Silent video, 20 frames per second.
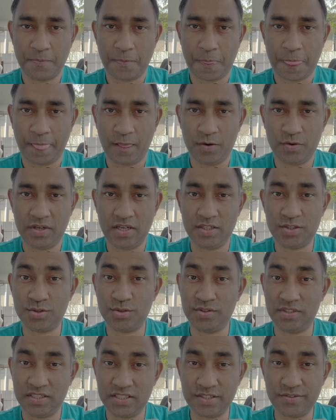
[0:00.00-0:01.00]
Okay,
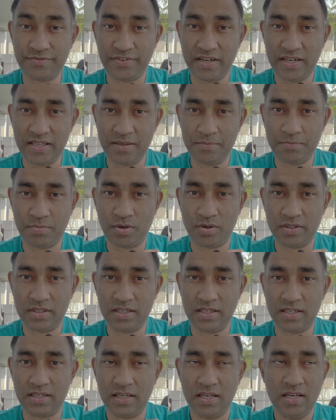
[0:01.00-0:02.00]
so this is very
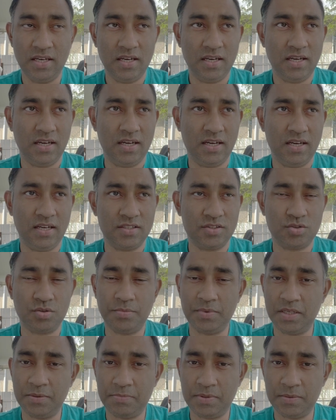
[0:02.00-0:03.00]
important. So
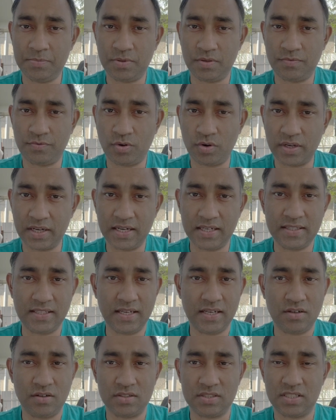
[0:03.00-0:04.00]
many people forget
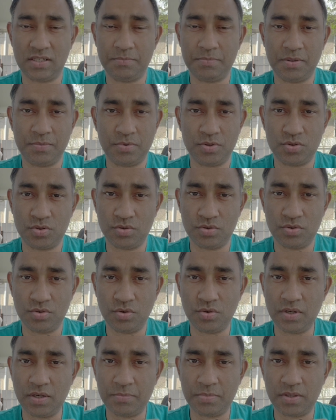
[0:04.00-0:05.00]
that, or some people don't
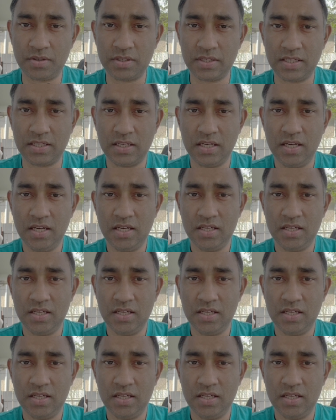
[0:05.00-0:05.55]
know about it.